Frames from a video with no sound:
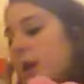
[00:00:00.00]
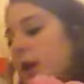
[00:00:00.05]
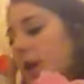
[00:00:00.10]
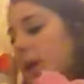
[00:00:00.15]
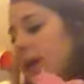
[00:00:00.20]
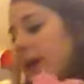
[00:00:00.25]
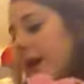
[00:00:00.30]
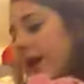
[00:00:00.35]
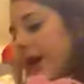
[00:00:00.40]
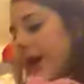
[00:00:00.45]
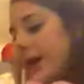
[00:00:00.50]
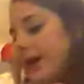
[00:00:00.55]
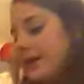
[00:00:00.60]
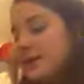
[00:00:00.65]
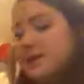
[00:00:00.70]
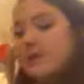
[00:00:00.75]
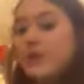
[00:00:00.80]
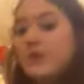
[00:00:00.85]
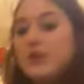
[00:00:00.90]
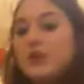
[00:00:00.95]
Okay,
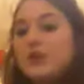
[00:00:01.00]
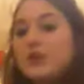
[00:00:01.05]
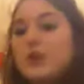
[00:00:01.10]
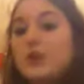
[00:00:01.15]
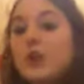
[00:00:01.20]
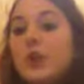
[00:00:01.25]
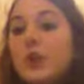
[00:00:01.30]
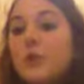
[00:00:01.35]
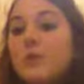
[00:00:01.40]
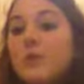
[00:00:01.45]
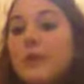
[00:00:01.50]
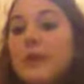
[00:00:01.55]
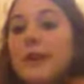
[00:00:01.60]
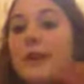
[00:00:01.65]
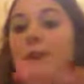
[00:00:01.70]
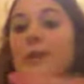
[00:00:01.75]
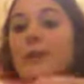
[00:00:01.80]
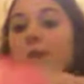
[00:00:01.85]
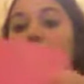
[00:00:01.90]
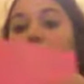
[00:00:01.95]
so first she's going to open a
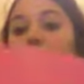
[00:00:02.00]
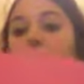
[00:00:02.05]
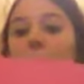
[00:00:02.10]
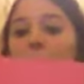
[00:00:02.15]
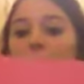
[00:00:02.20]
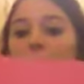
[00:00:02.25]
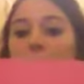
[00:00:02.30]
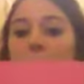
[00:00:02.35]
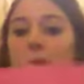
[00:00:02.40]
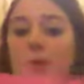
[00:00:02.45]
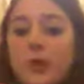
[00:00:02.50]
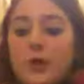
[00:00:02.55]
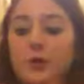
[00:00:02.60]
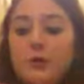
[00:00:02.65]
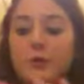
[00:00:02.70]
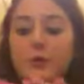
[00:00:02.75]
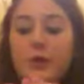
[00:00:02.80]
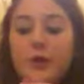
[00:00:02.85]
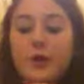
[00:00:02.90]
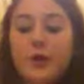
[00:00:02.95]
little card, but I'm going to
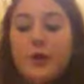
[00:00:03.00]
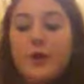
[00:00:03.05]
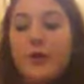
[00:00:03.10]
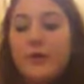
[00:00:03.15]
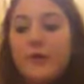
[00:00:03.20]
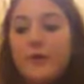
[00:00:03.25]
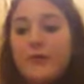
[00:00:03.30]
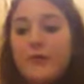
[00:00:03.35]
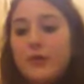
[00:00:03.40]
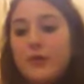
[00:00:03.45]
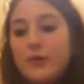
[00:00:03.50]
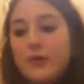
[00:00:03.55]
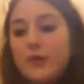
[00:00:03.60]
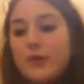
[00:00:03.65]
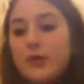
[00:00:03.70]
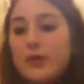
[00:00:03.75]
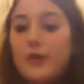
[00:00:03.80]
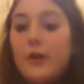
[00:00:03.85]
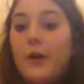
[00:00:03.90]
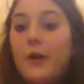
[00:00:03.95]
open her card first.
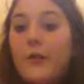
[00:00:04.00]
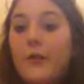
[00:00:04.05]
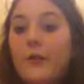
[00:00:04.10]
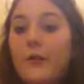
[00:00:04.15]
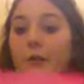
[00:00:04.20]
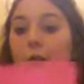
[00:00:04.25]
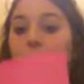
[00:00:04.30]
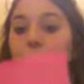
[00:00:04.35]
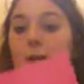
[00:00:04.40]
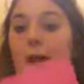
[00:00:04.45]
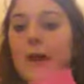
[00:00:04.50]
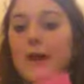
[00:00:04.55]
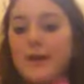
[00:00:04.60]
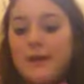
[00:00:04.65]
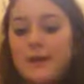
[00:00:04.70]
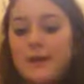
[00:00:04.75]
She can't do that.